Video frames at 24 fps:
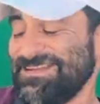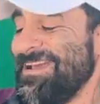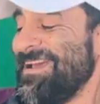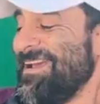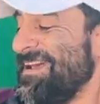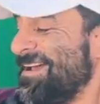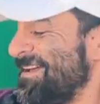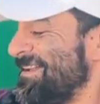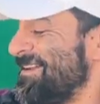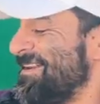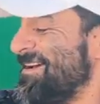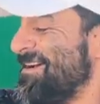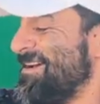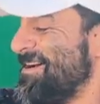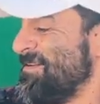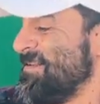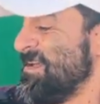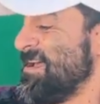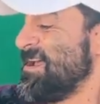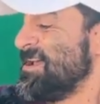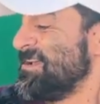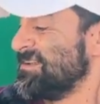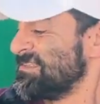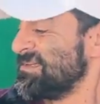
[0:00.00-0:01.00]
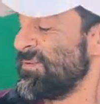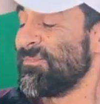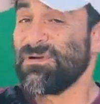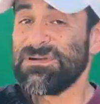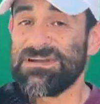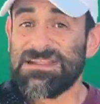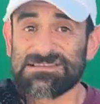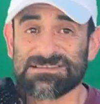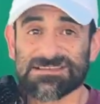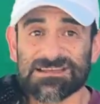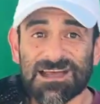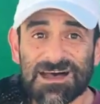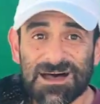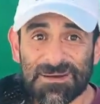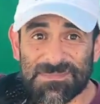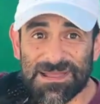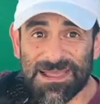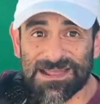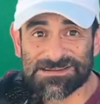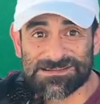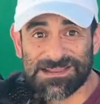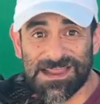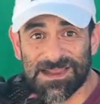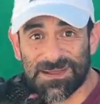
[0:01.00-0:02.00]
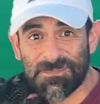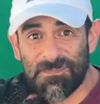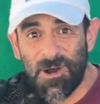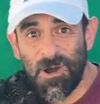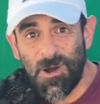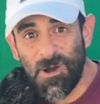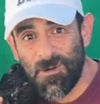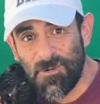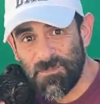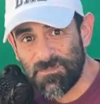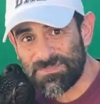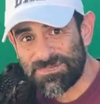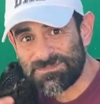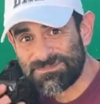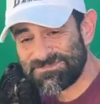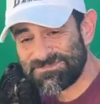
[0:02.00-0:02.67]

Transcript: and uh, someone needs to come and take him home.